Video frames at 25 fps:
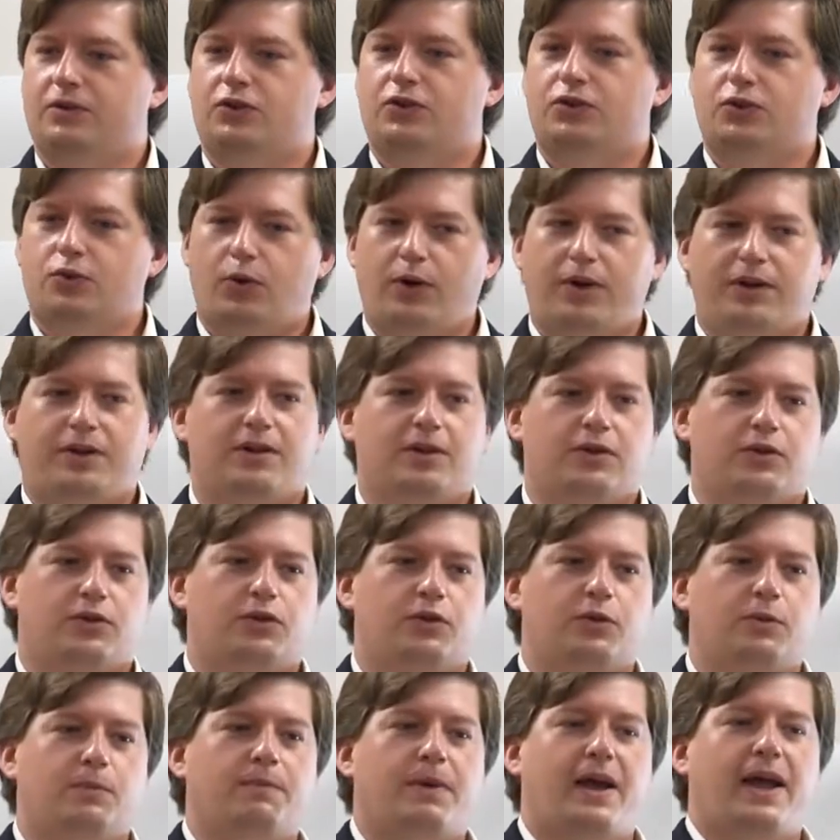
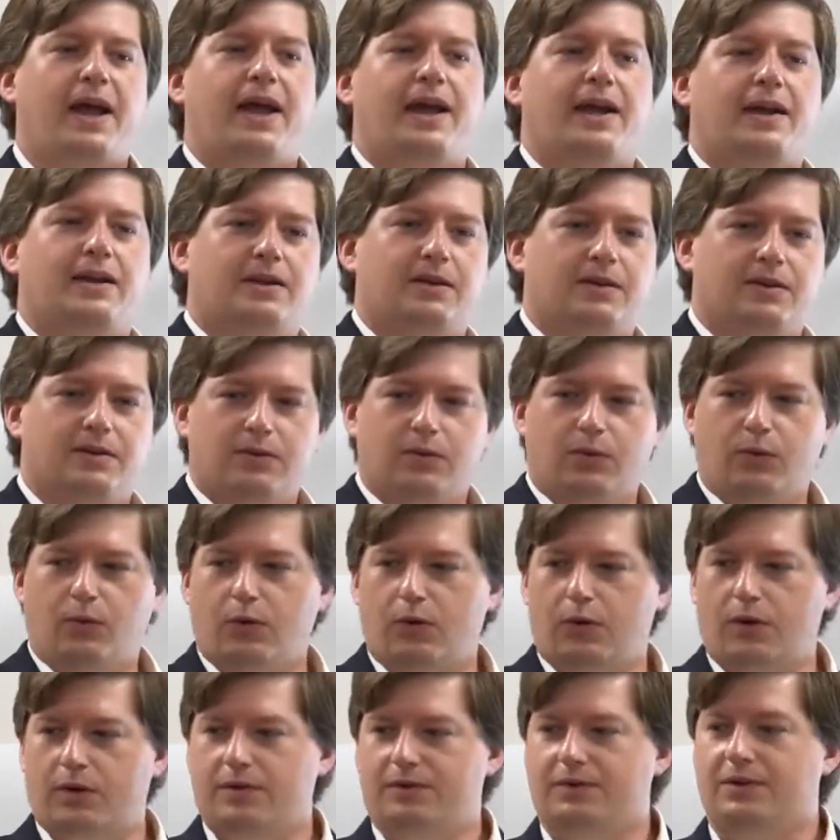choices to ban
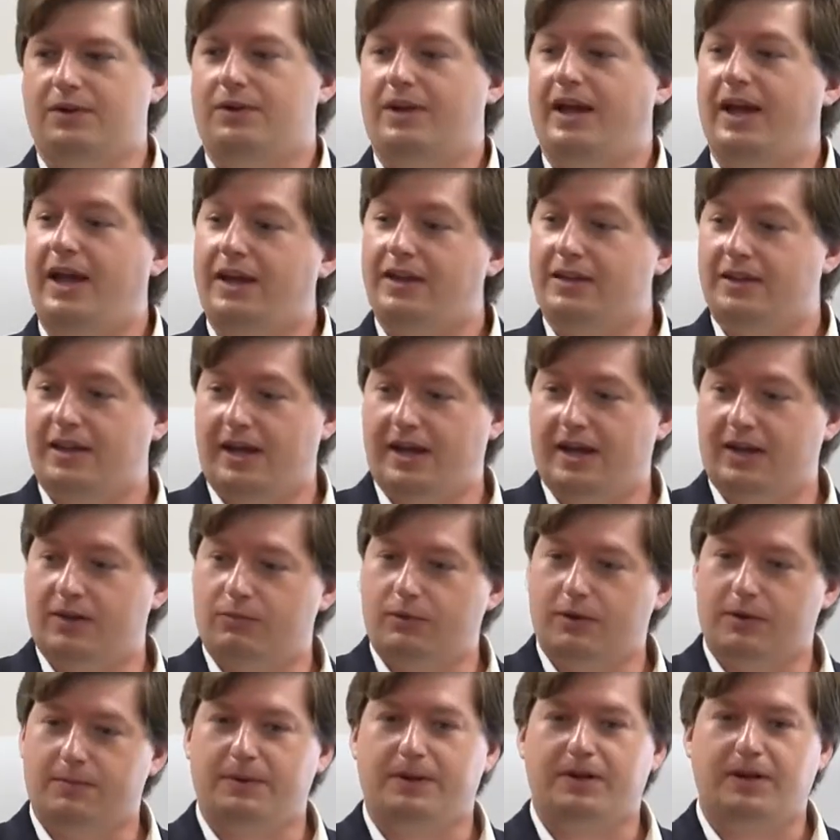or delay things
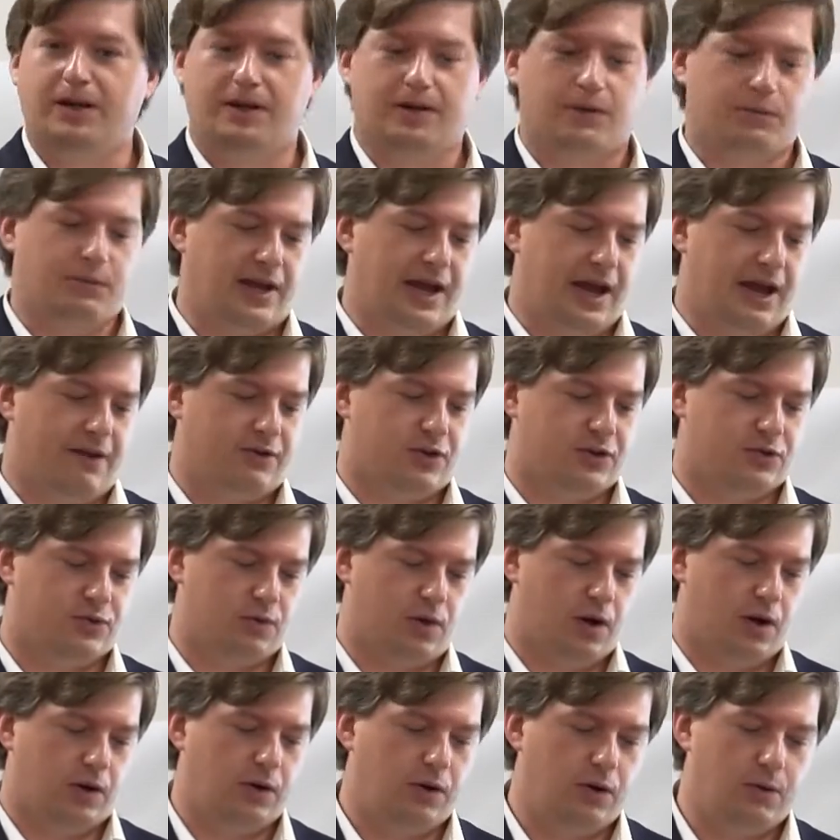was because we have
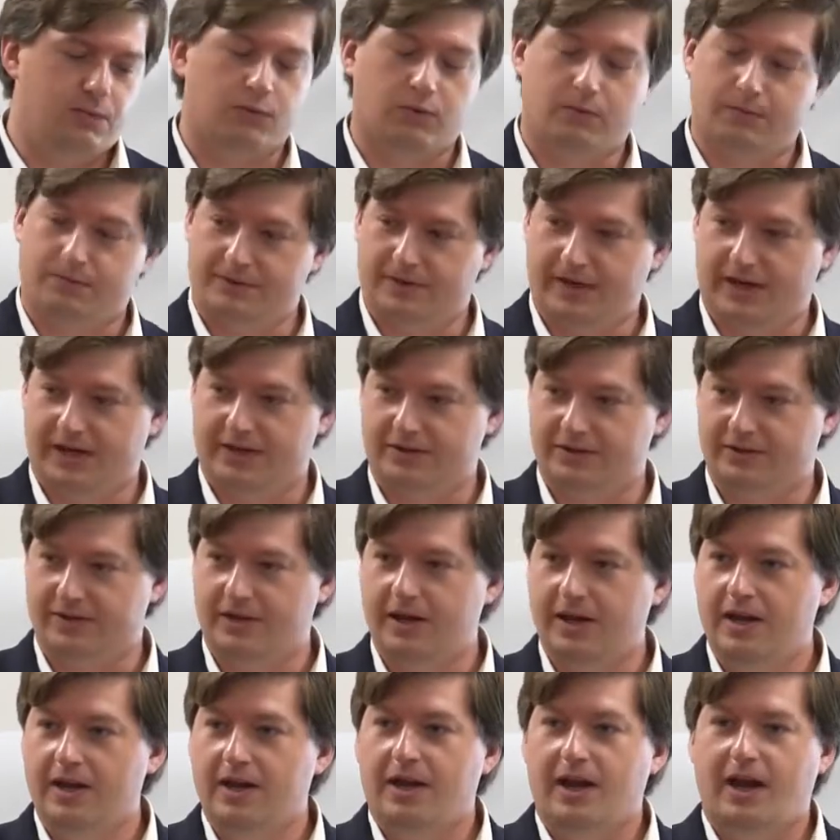strong home rule protection.
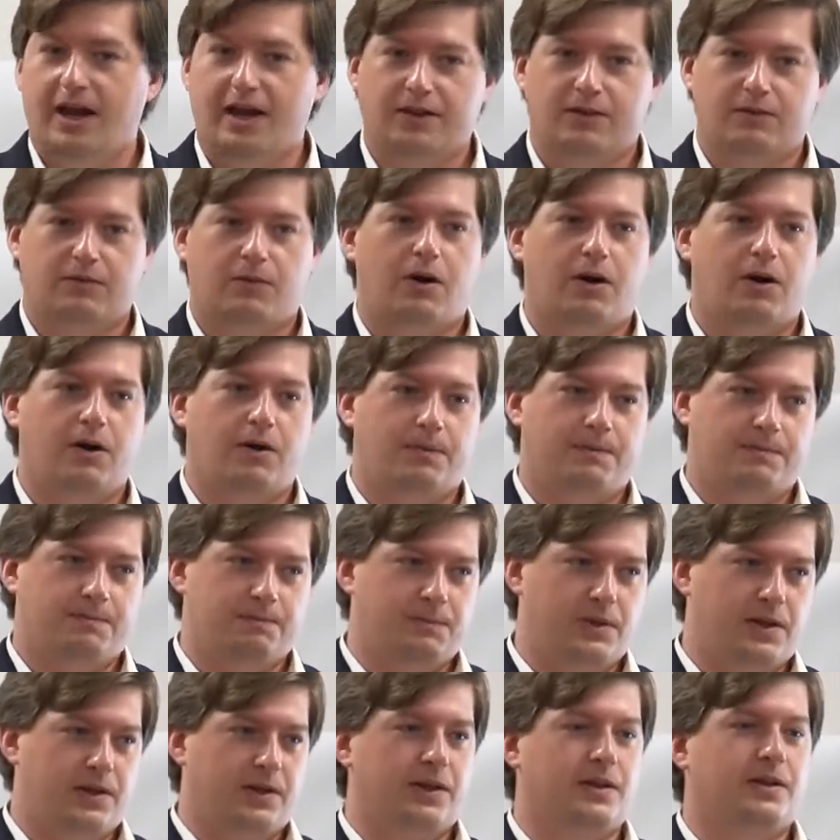And there are
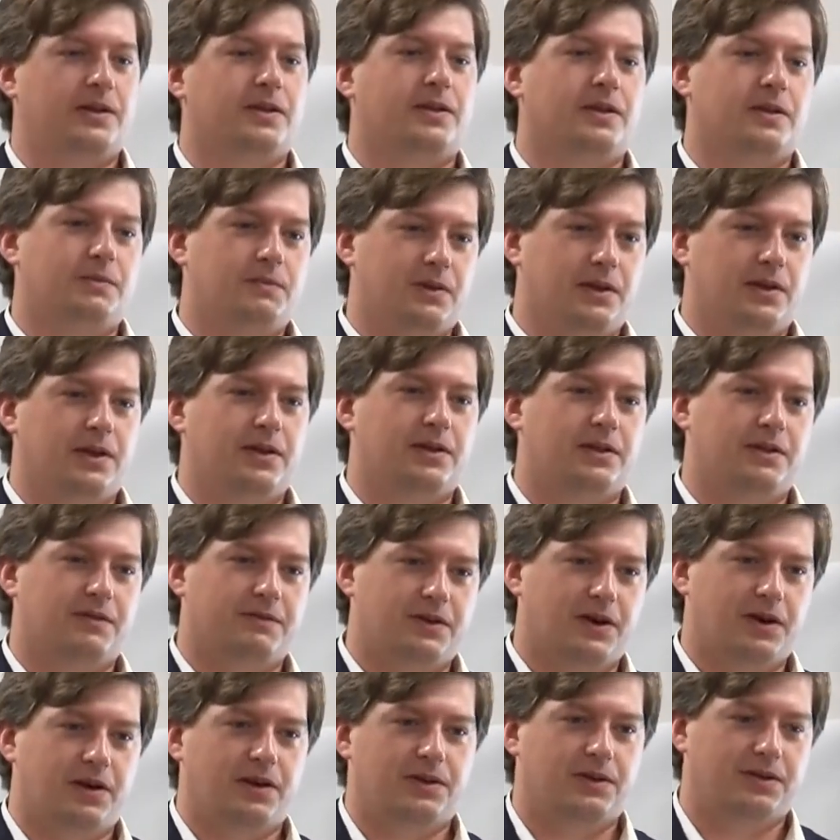millions and millions of
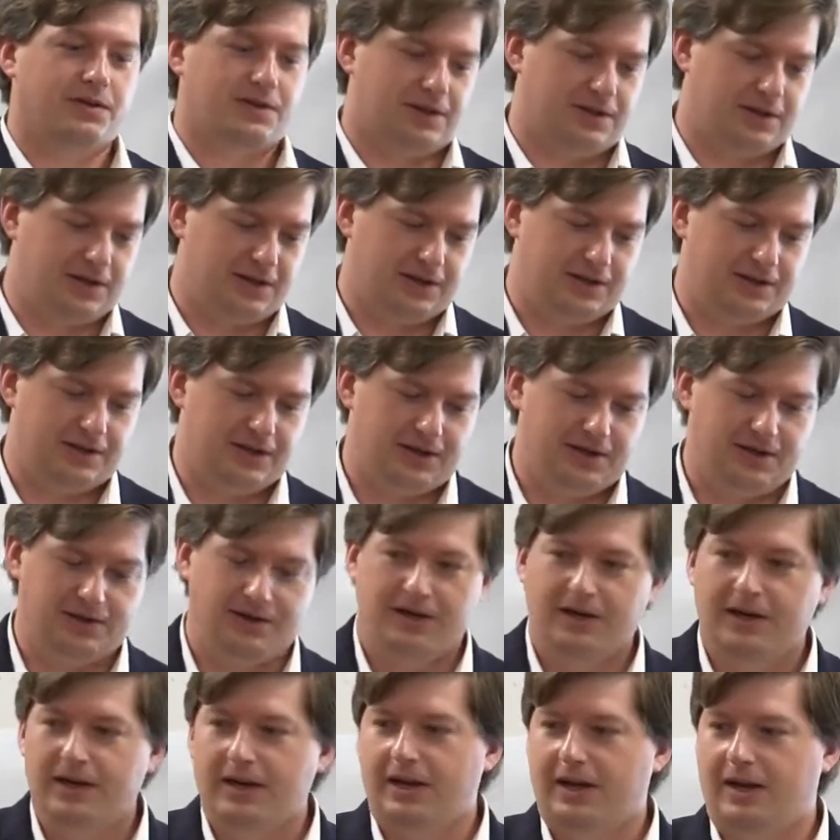dollars sitting
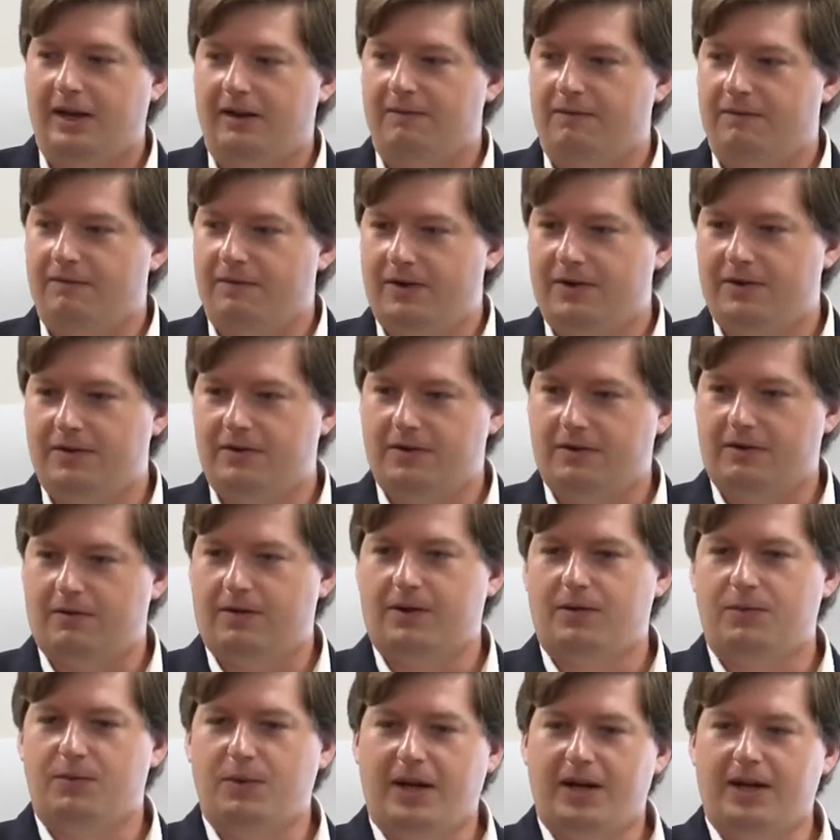there in funds
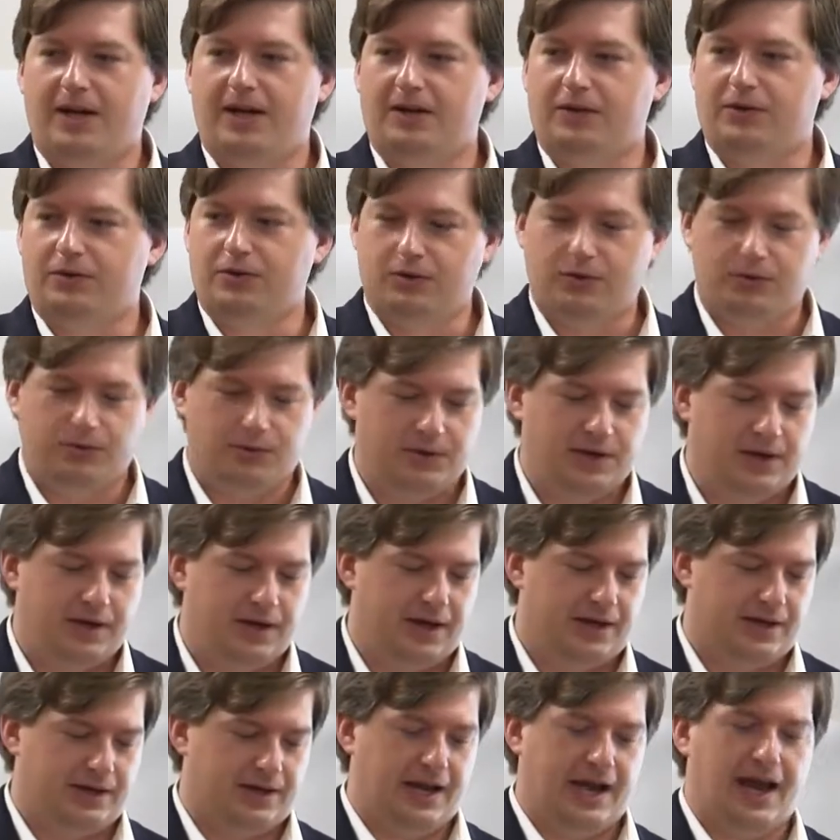already waiting to
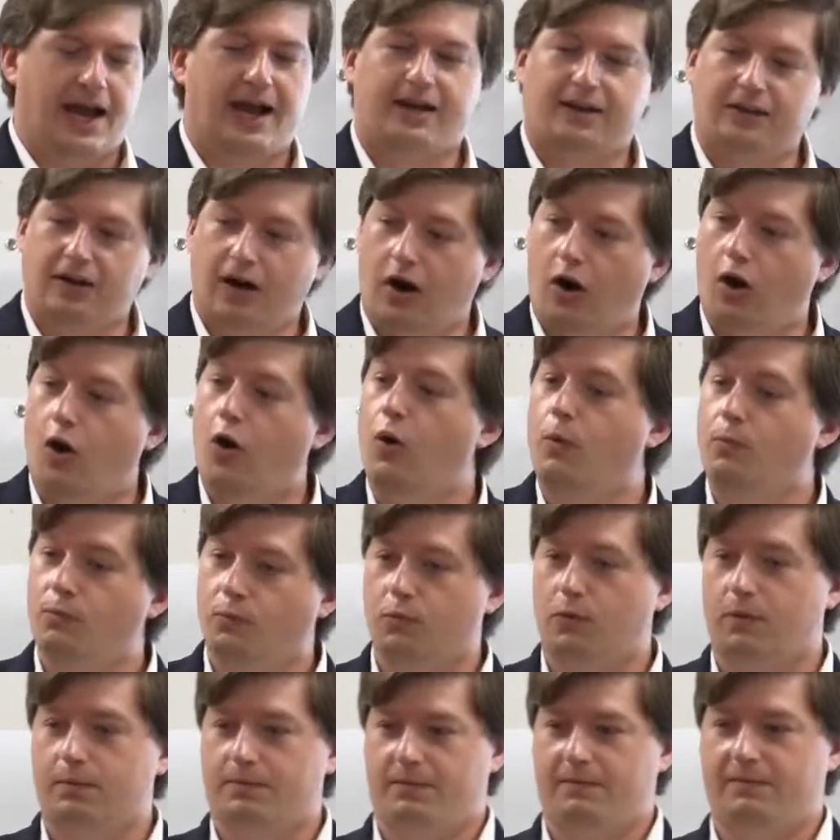attack home
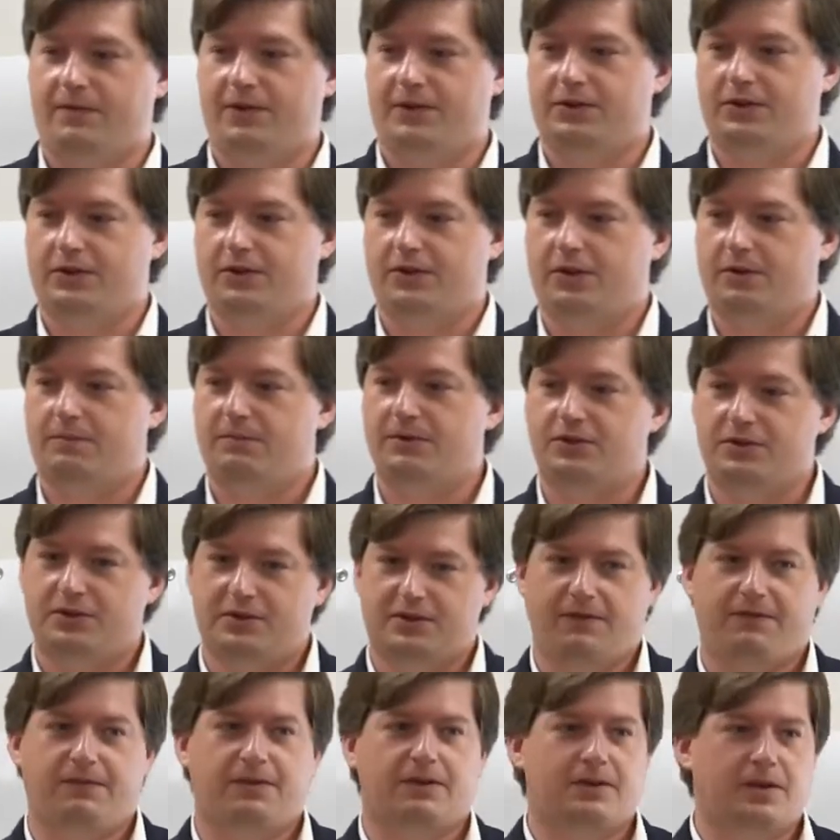rule provisions,
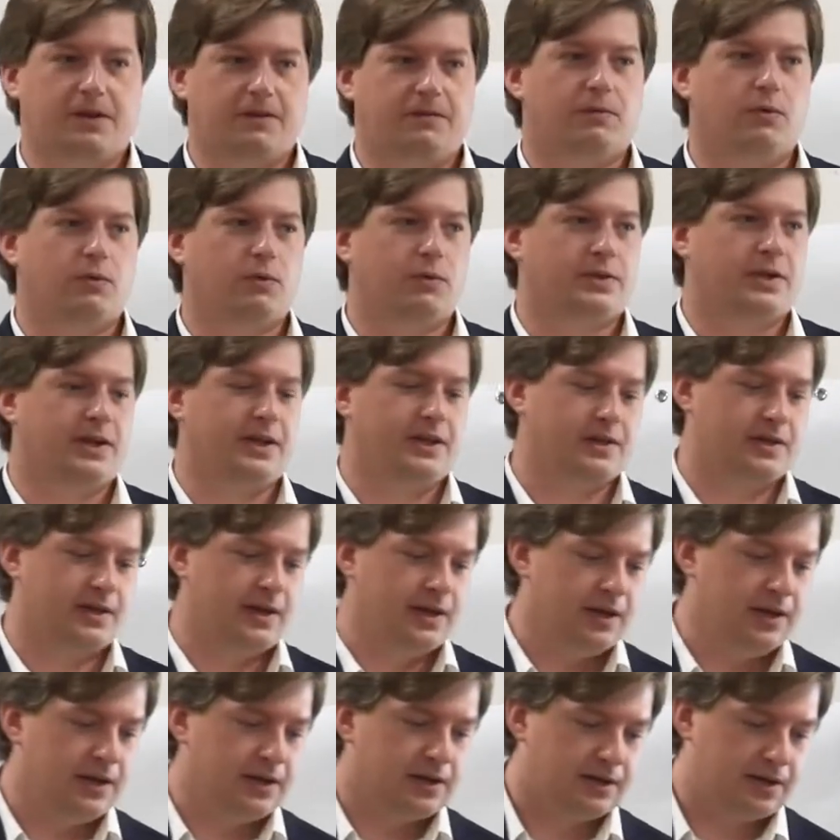specifically for these
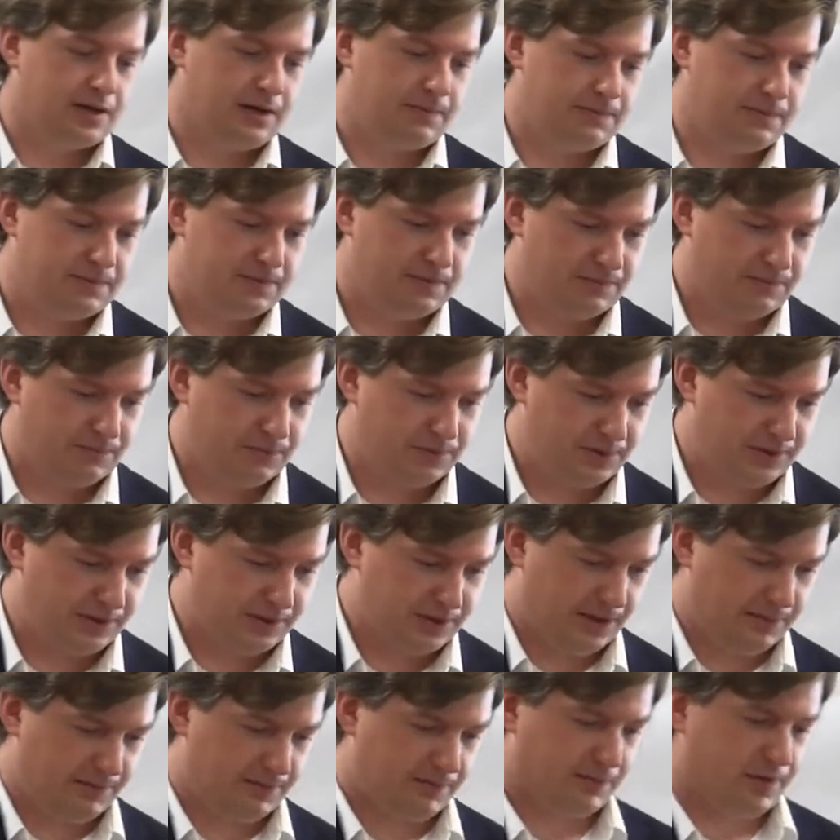
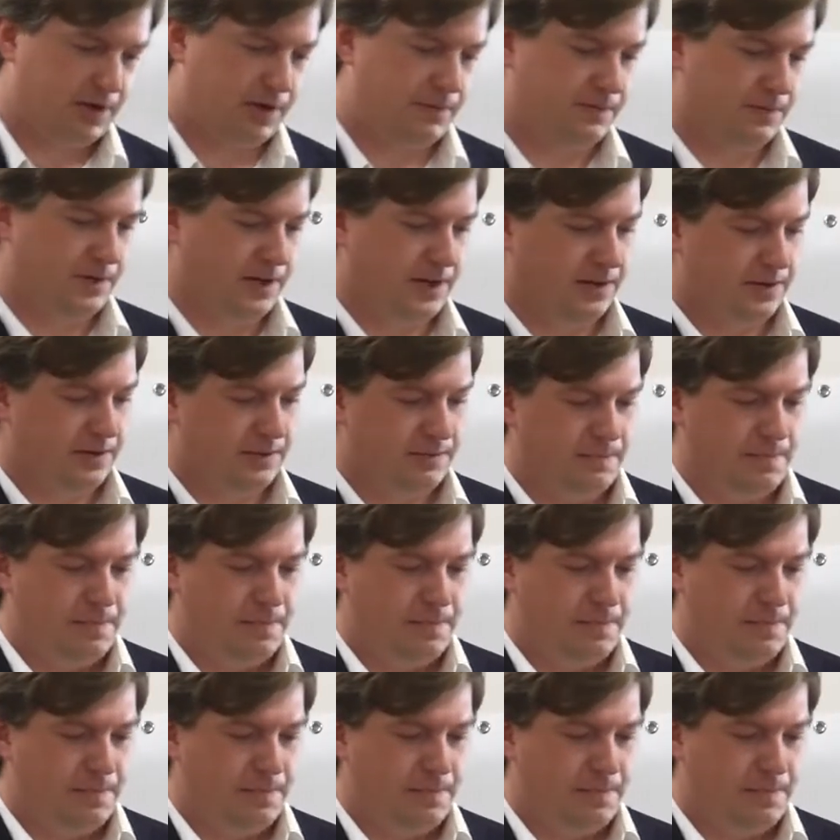types of companies.